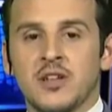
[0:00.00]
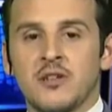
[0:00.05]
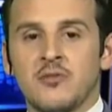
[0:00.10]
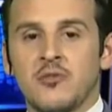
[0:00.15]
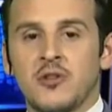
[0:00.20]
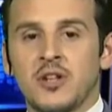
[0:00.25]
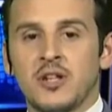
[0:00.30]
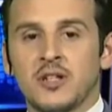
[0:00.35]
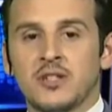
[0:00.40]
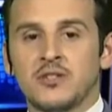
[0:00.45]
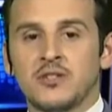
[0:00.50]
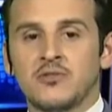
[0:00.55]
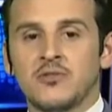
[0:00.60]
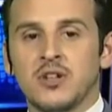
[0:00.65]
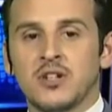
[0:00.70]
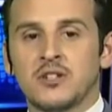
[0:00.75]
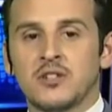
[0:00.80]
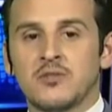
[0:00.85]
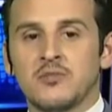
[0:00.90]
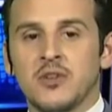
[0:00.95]
with a
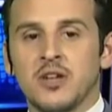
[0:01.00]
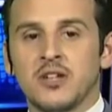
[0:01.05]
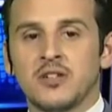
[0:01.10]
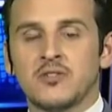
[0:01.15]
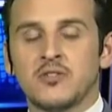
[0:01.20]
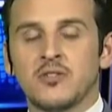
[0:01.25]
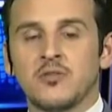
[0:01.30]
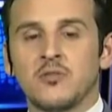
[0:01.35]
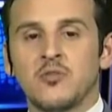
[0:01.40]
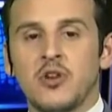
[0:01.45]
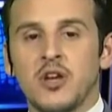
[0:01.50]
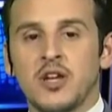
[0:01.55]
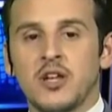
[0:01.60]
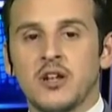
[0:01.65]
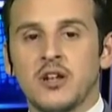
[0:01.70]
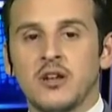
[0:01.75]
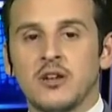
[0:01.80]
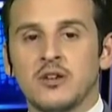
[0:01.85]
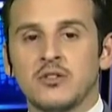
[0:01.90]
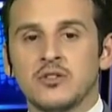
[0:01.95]
strategy based on breaking
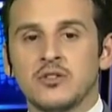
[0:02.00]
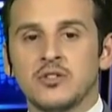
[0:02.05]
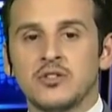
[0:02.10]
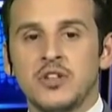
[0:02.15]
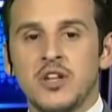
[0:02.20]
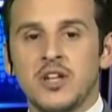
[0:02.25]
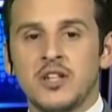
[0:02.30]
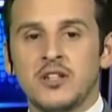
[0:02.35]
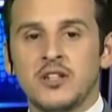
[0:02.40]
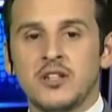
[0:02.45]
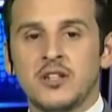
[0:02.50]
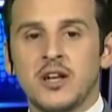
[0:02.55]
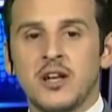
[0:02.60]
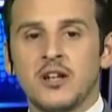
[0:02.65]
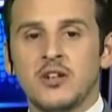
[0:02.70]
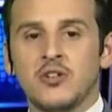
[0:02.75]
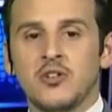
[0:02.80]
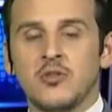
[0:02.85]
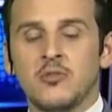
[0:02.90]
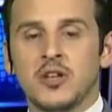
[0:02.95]
laws, cheating,
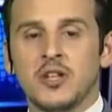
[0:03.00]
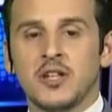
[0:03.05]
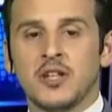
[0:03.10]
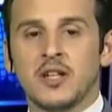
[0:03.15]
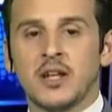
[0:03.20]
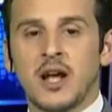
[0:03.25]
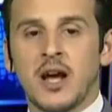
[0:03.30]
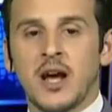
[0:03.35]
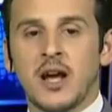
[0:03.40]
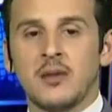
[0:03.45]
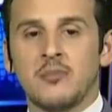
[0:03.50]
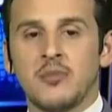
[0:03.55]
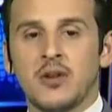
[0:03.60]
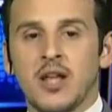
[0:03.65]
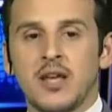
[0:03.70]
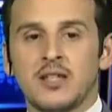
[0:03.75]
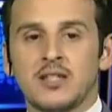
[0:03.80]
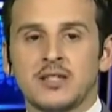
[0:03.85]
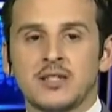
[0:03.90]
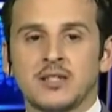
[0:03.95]
and lobbying in high
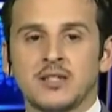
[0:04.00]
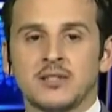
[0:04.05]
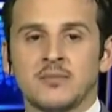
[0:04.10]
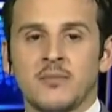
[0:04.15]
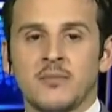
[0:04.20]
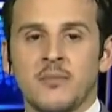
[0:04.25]
places.